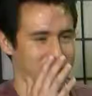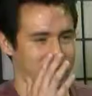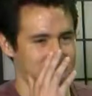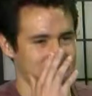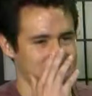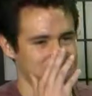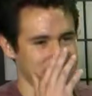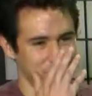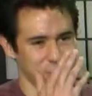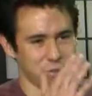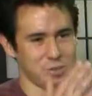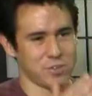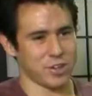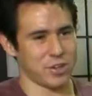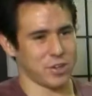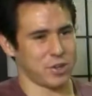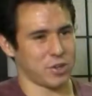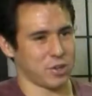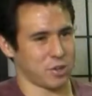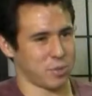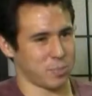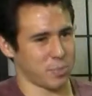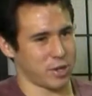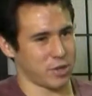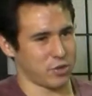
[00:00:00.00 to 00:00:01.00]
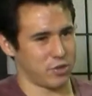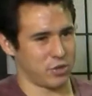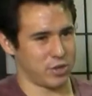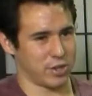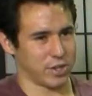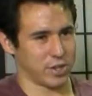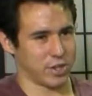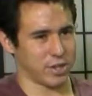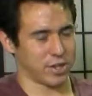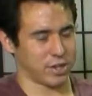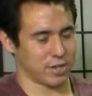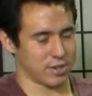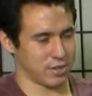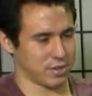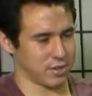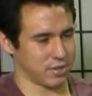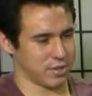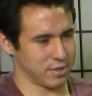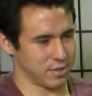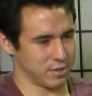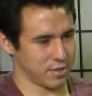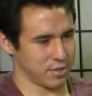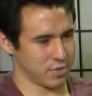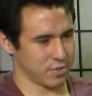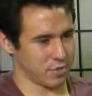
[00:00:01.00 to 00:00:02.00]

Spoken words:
And you said you're majoring in